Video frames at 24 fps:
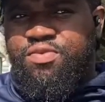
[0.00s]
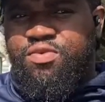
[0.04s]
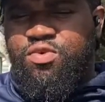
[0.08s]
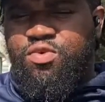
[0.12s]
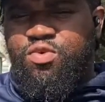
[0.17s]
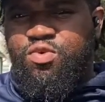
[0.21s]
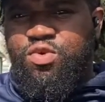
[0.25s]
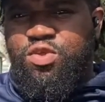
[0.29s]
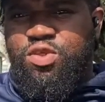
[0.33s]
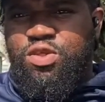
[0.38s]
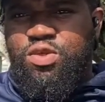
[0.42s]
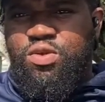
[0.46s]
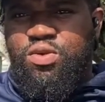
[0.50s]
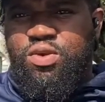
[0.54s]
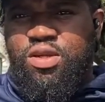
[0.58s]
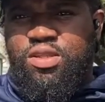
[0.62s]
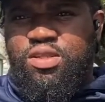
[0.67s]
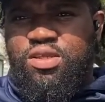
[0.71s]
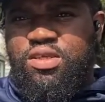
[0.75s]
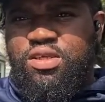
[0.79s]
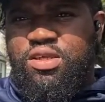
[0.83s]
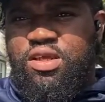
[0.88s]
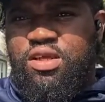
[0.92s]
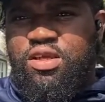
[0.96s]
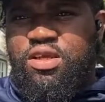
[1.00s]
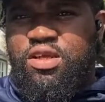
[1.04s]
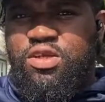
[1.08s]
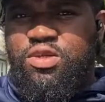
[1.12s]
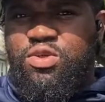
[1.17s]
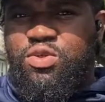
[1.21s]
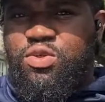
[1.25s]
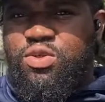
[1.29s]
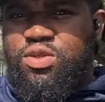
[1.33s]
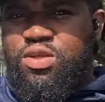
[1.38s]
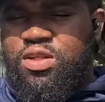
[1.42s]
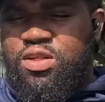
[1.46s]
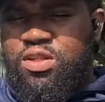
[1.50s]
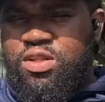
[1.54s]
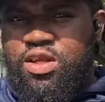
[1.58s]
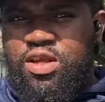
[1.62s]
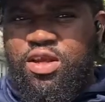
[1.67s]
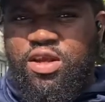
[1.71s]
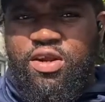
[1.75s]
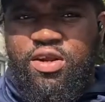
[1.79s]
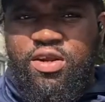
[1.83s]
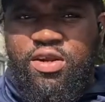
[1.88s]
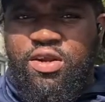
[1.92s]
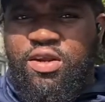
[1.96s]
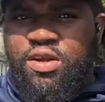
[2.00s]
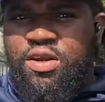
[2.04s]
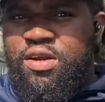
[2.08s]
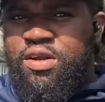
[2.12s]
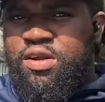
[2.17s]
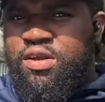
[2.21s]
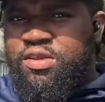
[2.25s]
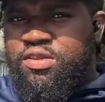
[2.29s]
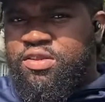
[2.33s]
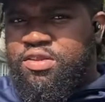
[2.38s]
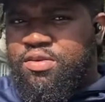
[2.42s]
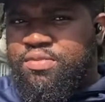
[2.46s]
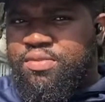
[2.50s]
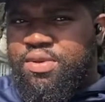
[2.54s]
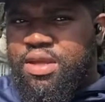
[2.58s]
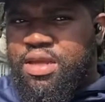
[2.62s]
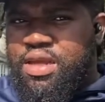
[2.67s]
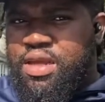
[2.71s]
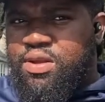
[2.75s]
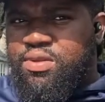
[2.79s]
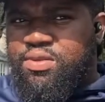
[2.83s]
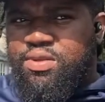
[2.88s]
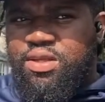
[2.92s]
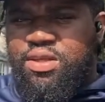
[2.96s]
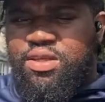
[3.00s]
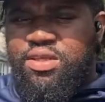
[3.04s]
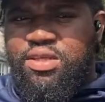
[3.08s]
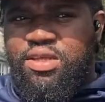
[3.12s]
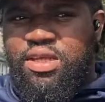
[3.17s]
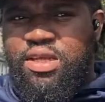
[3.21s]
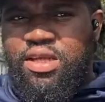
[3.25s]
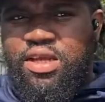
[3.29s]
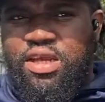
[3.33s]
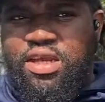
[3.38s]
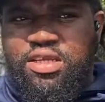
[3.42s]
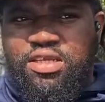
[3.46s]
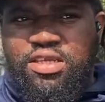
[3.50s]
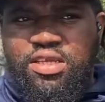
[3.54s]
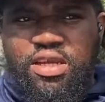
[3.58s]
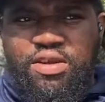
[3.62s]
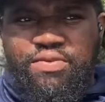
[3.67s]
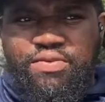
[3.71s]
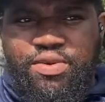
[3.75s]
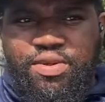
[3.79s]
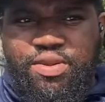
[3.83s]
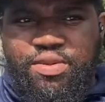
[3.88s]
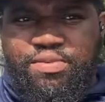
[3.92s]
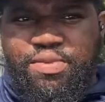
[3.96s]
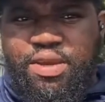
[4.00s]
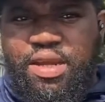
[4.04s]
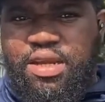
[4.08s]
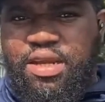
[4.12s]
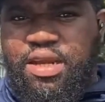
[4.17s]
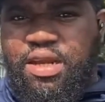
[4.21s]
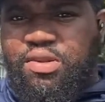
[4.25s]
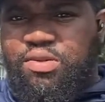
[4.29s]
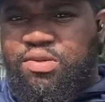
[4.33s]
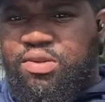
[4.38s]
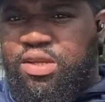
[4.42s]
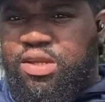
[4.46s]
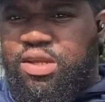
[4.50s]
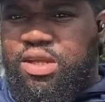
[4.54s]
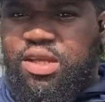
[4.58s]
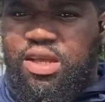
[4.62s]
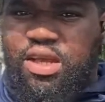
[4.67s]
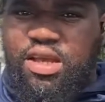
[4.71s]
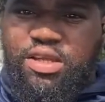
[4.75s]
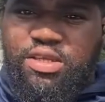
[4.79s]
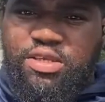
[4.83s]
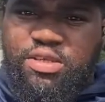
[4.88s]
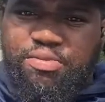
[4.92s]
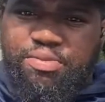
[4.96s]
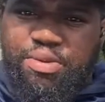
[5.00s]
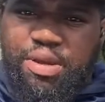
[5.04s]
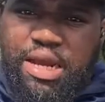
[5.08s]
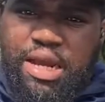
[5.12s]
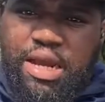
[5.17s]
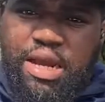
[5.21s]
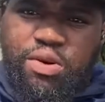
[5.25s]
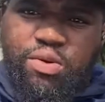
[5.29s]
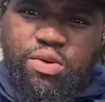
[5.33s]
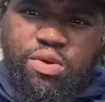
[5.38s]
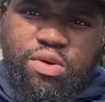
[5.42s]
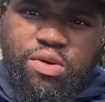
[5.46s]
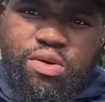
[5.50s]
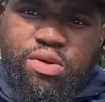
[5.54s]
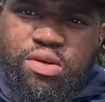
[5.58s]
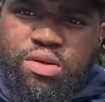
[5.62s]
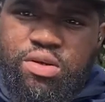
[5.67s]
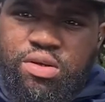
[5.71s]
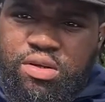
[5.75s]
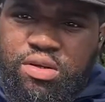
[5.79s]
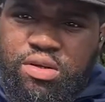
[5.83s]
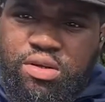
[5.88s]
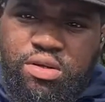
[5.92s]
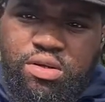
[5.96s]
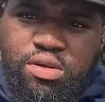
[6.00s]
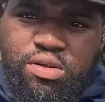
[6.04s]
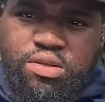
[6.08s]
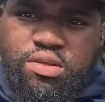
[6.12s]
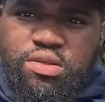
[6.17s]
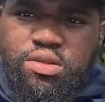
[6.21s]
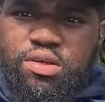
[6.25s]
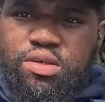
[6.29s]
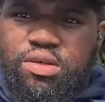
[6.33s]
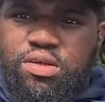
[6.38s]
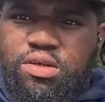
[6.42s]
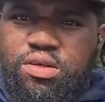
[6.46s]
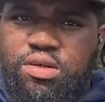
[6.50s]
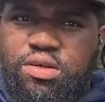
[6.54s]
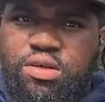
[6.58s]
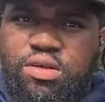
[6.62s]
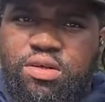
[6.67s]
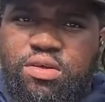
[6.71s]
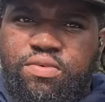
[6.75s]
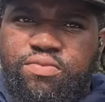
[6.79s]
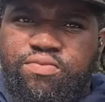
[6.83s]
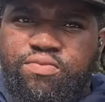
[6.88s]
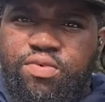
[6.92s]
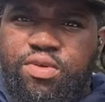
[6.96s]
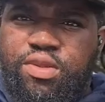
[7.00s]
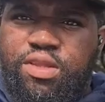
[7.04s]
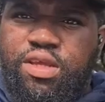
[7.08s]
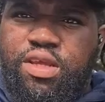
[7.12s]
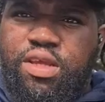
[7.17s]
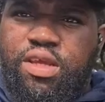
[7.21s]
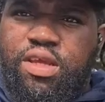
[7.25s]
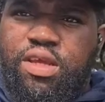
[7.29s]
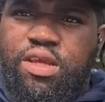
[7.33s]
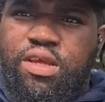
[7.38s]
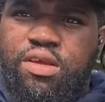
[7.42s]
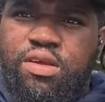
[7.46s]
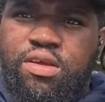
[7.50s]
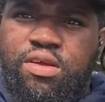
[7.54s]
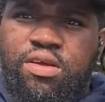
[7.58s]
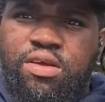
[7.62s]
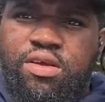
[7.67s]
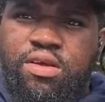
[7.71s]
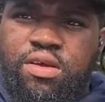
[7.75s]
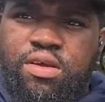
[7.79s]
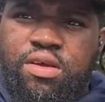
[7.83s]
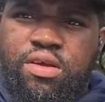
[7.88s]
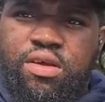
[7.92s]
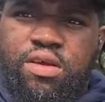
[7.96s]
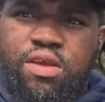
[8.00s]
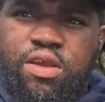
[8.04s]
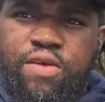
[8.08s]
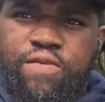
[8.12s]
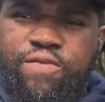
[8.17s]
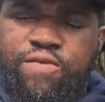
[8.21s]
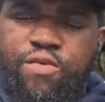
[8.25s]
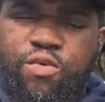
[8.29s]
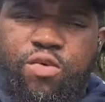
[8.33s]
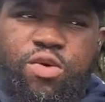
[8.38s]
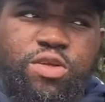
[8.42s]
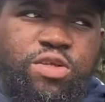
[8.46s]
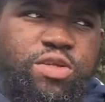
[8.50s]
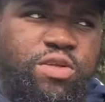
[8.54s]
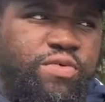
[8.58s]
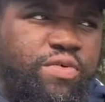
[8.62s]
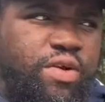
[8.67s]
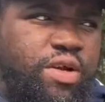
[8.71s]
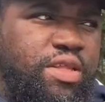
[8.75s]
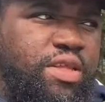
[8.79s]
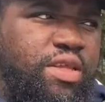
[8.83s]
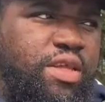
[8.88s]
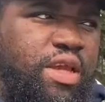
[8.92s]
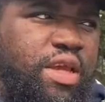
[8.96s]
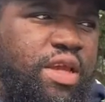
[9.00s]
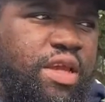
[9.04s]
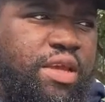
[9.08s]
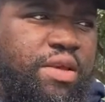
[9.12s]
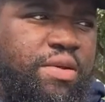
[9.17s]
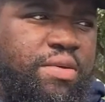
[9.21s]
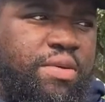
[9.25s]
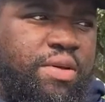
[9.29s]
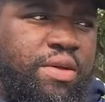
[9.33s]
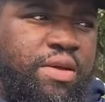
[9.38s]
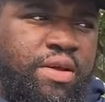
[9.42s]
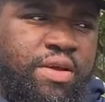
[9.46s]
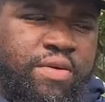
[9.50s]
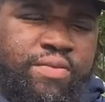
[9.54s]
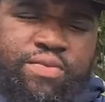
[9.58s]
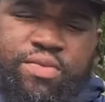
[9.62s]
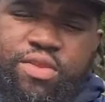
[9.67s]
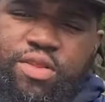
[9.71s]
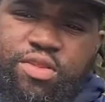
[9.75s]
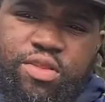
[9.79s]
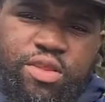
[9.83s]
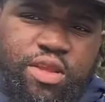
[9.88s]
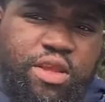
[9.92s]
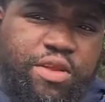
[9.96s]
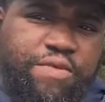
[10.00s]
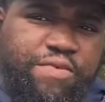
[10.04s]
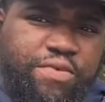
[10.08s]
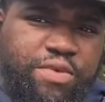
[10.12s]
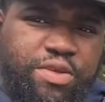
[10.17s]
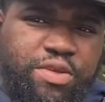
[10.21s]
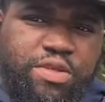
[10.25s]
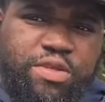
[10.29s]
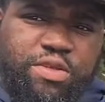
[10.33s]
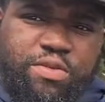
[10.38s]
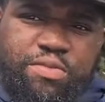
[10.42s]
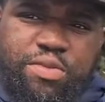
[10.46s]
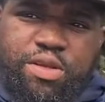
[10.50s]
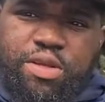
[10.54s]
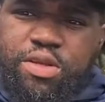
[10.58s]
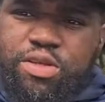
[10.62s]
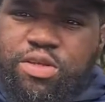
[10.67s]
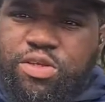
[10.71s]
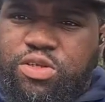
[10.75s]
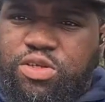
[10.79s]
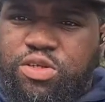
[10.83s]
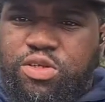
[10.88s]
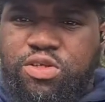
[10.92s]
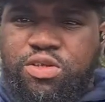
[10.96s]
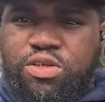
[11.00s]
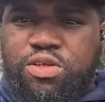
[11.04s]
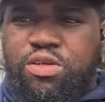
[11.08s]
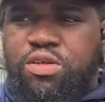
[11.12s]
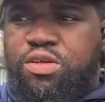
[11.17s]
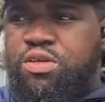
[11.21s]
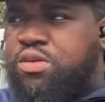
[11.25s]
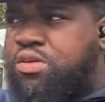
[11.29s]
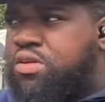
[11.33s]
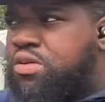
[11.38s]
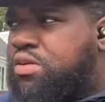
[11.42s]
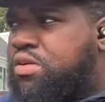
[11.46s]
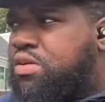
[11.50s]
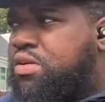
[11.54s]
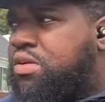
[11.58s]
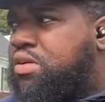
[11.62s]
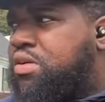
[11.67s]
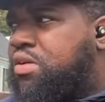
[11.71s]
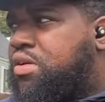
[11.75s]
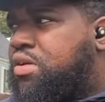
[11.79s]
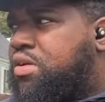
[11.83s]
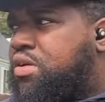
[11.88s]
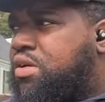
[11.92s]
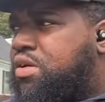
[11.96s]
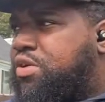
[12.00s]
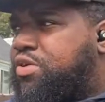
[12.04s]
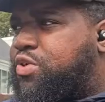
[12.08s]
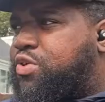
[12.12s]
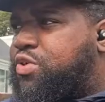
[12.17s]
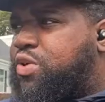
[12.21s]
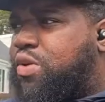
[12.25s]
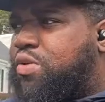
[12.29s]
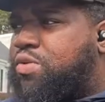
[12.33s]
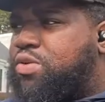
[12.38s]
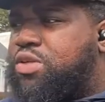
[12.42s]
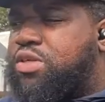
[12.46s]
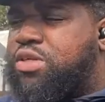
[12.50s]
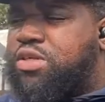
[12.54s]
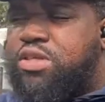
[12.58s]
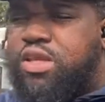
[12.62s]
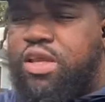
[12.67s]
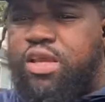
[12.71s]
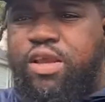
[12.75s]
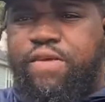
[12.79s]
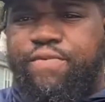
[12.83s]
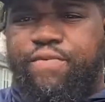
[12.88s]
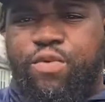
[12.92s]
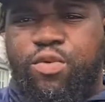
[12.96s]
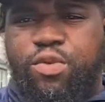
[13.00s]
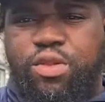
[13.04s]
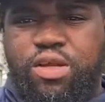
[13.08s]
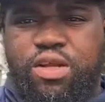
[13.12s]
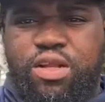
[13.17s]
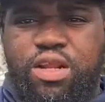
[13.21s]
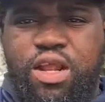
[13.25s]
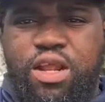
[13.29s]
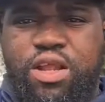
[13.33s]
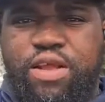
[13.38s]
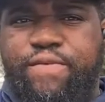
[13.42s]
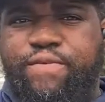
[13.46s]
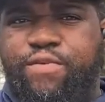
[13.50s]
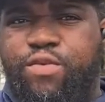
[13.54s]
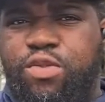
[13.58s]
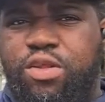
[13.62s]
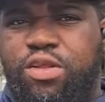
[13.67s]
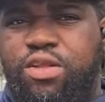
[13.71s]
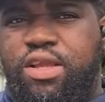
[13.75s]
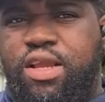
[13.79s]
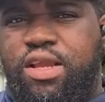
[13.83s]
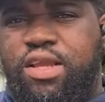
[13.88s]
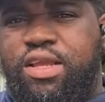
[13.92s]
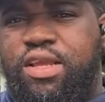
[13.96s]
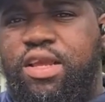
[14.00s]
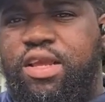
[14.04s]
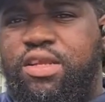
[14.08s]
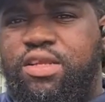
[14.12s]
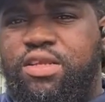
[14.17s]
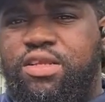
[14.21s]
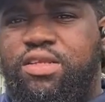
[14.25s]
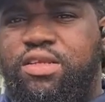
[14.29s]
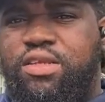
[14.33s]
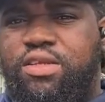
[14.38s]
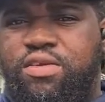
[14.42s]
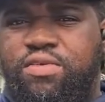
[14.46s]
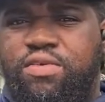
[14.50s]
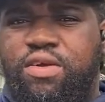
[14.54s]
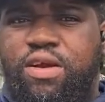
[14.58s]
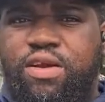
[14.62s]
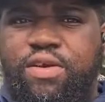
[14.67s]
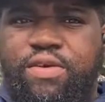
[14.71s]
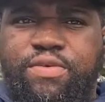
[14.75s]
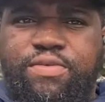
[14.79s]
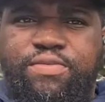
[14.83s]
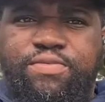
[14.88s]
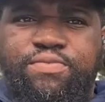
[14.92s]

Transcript: the same issue. So, Lair, to me, I don't think it's the answer at running back. I don't think he has the power to really enforce the running game. The defense, to me, is just atrocious. Like, if you look at Kansas City, right?